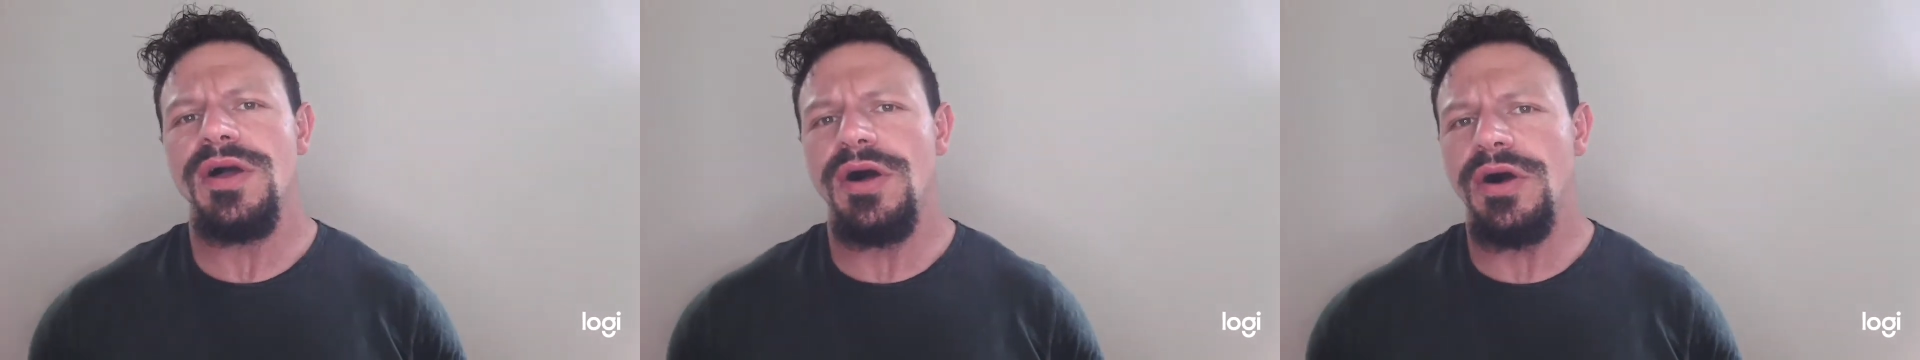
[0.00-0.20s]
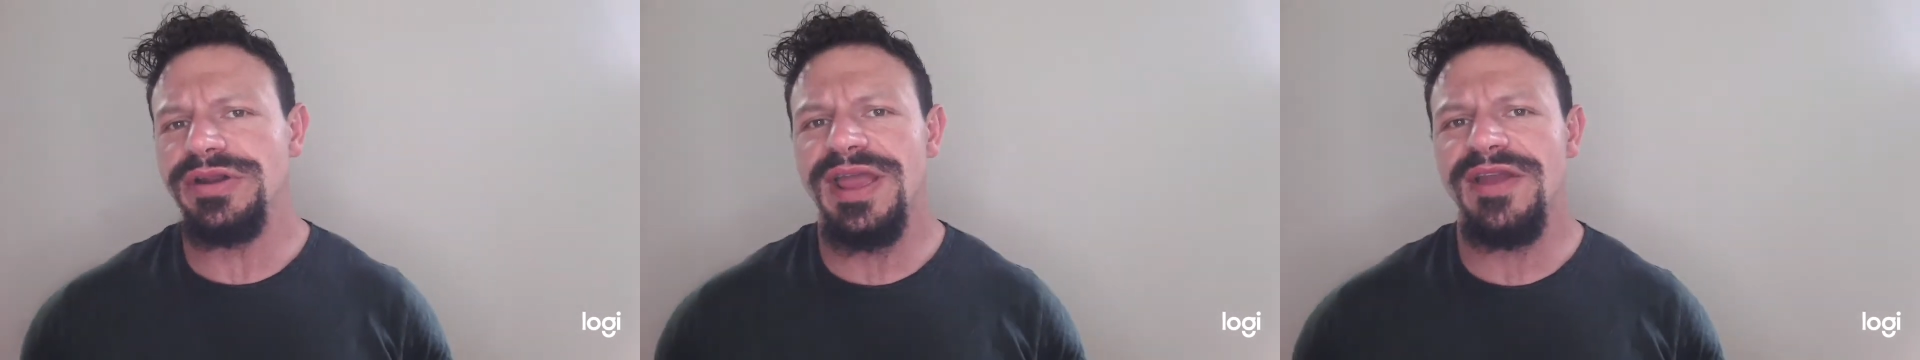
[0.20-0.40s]

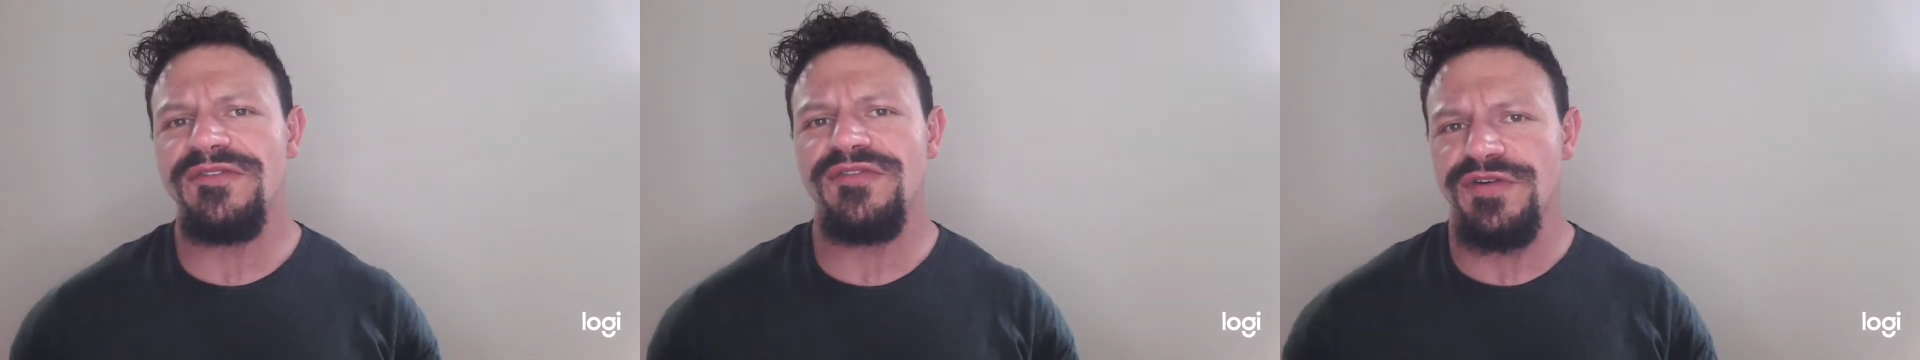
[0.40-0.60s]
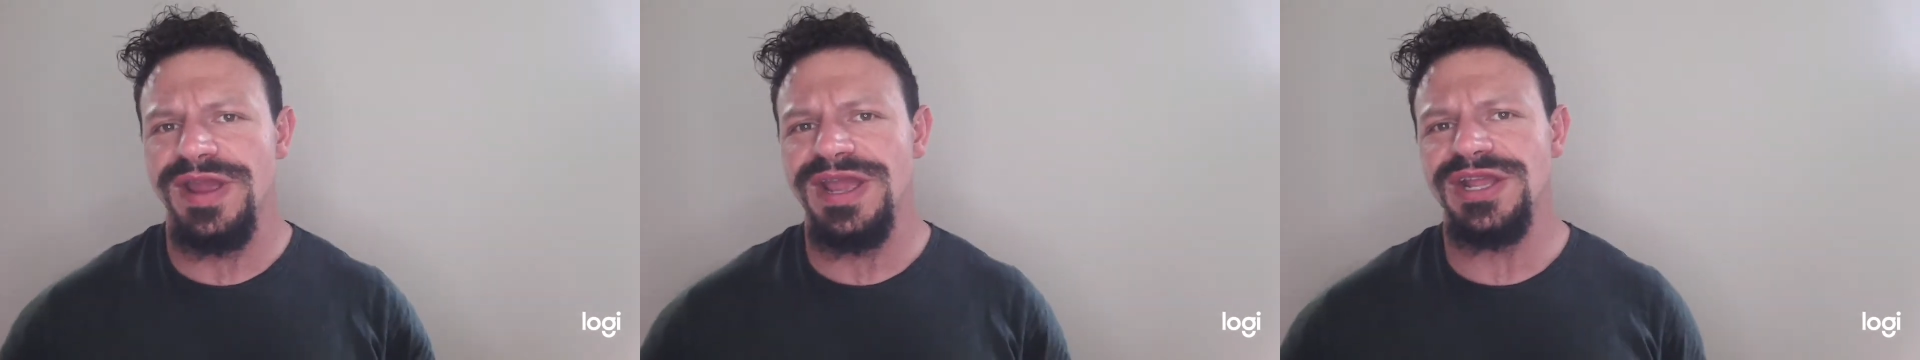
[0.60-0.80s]
On
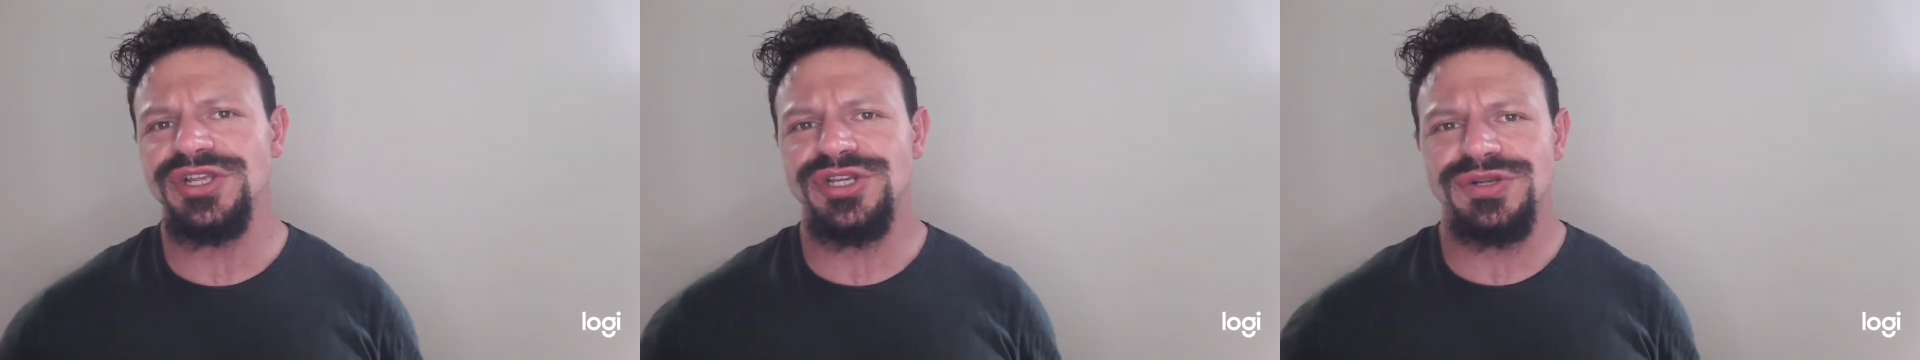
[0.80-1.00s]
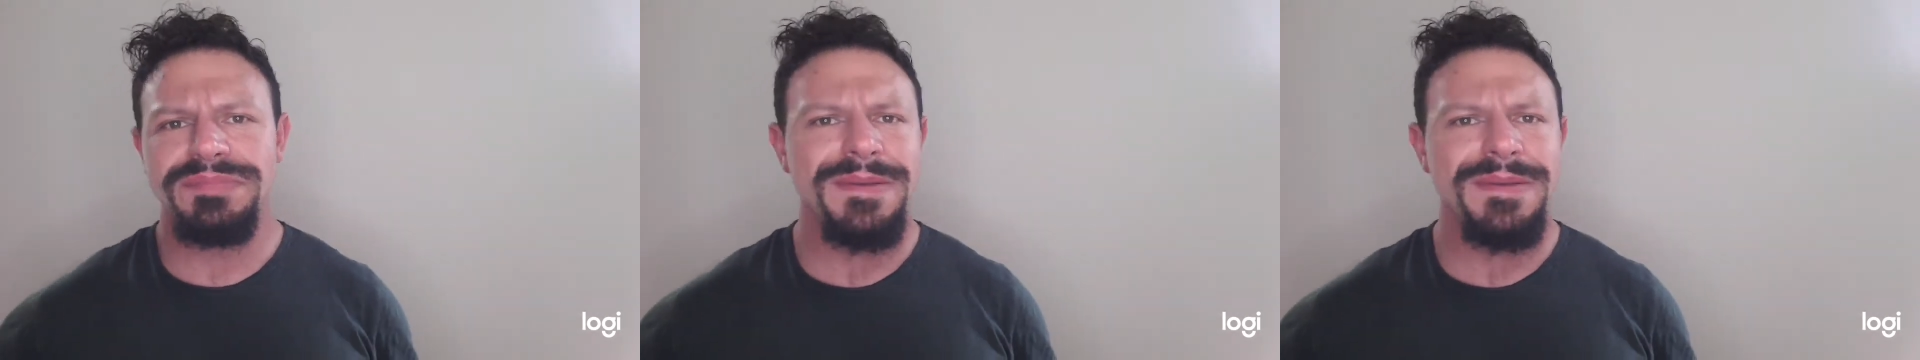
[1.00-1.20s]

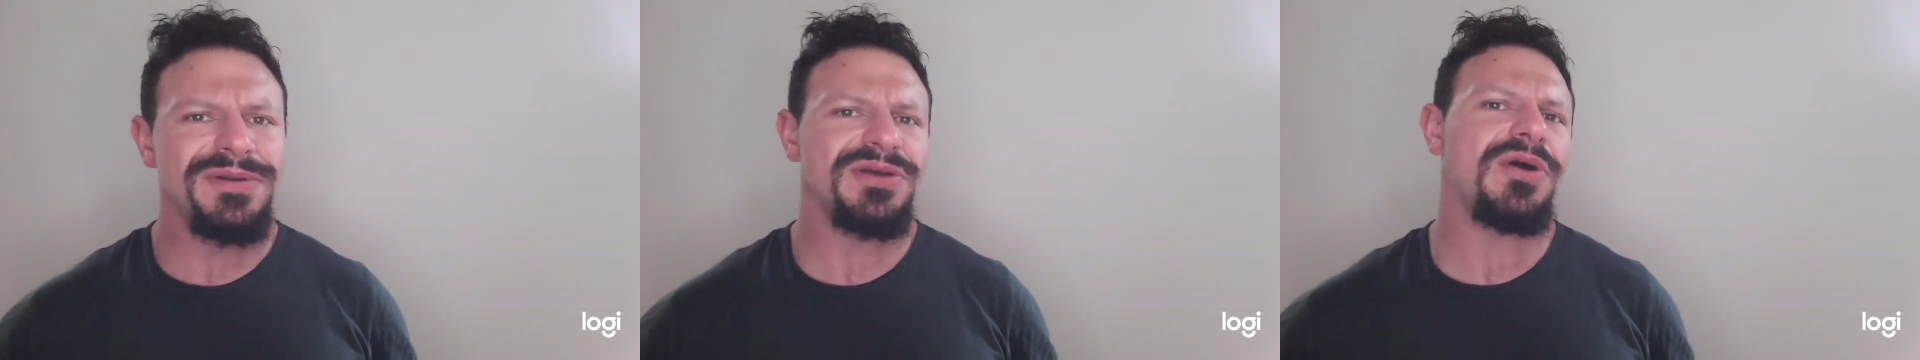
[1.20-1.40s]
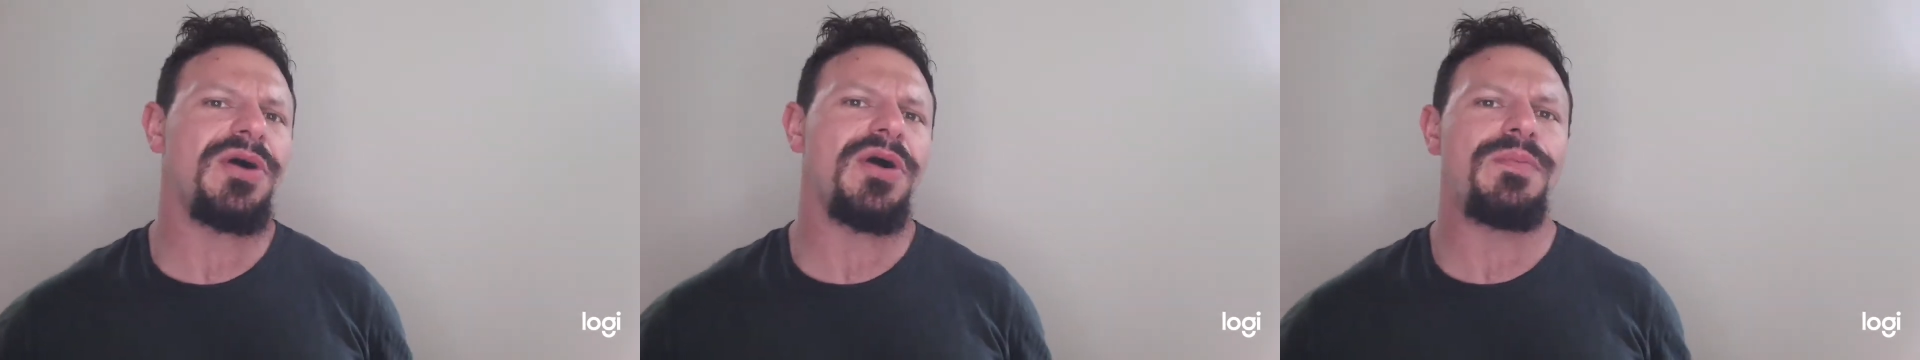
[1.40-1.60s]
average, people
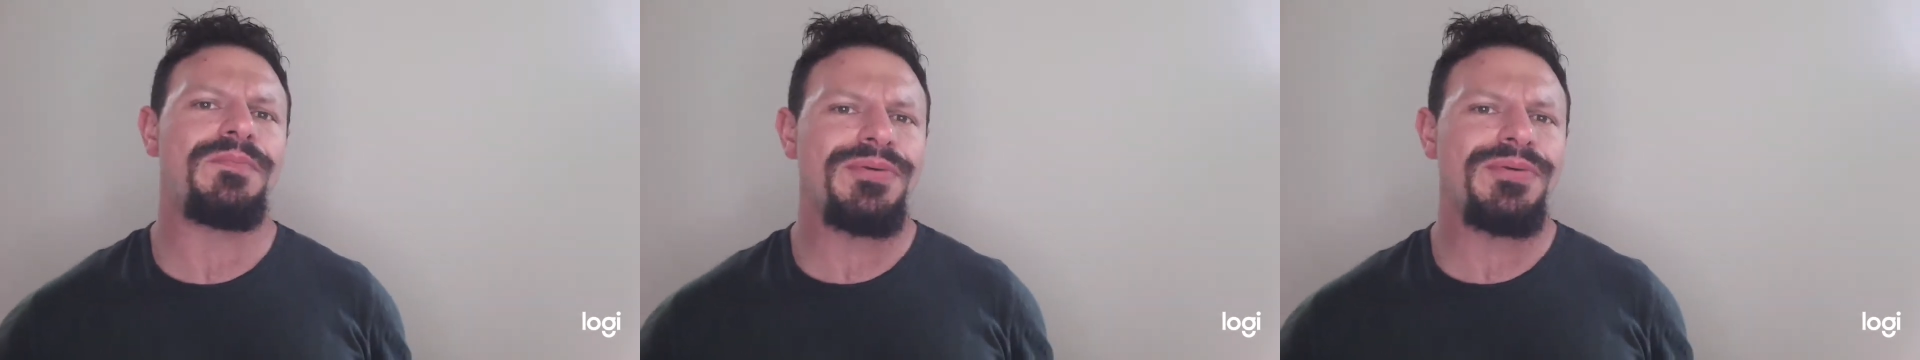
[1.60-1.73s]
have got a